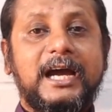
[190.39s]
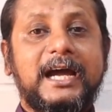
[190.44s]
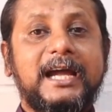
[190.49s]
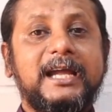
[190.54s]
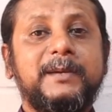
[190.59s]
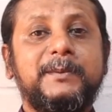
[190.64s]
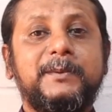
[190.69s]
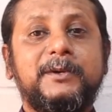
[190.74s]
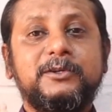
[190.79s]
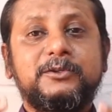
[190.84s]

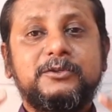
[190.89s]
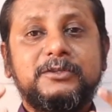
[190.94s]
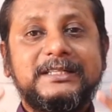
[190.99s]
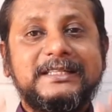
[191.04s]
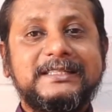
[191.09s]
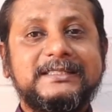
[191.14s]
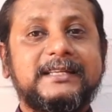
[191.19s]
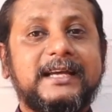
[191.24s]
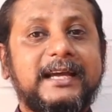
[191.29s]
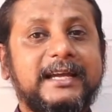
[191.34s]
I want to
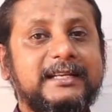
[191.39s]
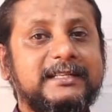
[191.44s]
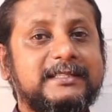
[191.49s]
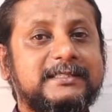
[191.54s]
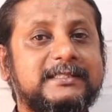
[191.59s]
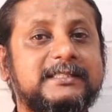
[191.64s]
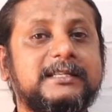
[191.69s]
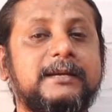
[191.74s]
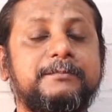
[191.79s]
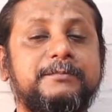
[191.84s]
design
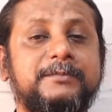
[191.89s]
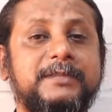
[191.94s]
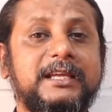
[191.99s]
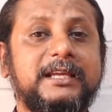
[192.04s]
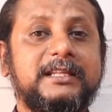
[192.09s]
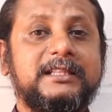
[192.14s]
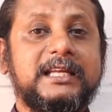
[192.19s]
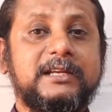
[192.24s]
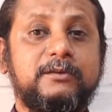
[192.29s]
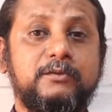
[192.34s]

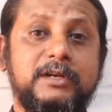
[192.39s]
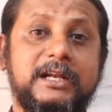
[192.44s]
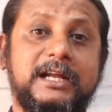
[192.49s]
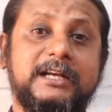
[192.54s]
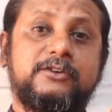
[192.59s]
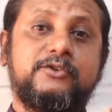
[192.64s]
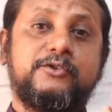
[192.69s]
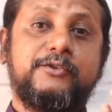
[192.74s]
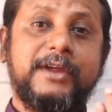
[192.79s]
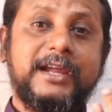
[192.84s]
something that will
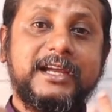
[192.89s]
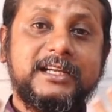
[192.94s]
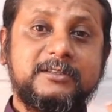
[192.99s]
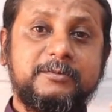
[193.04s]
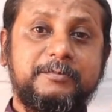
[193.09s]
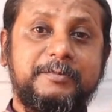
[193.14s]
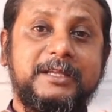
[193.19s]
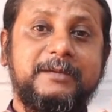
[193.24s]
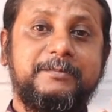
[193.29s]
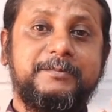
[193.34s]

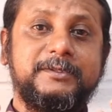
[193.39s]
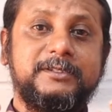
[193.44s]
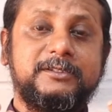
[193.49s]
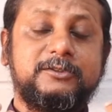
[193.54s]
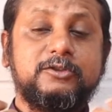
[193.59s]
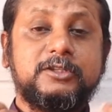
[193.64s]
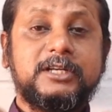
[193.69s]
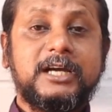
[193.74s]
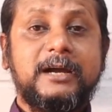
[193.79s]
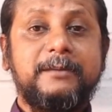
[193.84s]
attract people
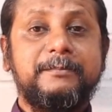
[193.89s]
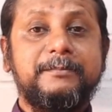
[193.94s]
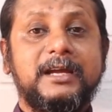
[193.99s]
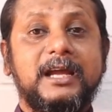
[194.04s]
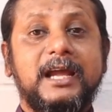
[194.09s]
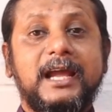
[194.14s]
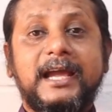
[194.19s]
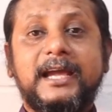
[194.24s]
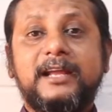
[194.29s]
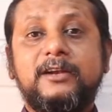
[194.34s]
to come
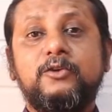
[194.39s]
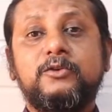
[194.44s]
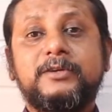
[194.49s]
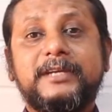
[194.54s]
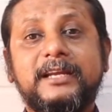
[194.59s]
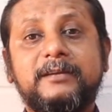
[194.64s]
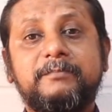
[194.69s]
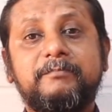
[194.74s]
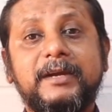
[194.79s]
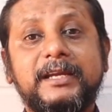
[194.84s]
and look
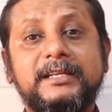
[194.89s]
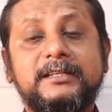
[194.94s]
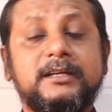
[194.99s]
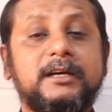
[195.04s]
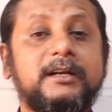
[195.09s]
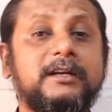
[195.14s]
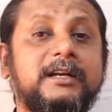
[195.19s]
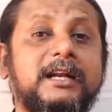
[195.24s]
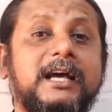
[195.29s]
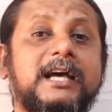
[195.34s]
at my
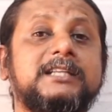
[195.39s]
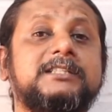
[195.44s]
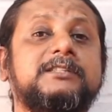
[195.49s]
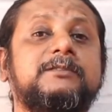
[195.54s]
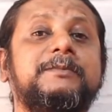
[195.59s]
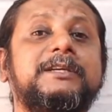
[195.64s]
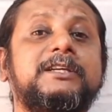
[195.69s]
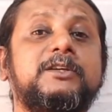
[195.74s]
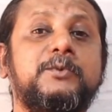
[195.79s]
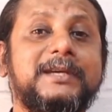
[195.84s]
guitar and ask
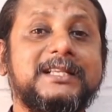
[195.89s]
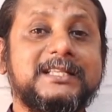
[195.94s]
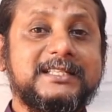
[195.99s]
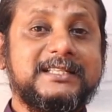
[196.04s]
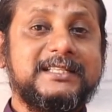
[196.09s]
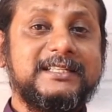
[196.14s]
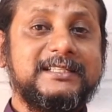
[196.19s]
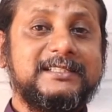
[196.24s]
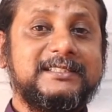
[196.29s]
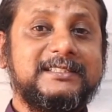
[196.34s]
me
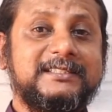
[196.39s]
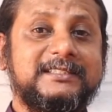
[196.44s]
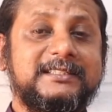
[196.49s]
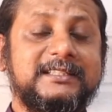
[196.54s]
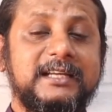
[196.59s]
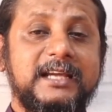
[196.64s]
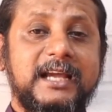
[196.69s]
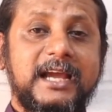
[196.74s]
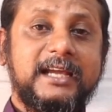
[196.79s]
questions."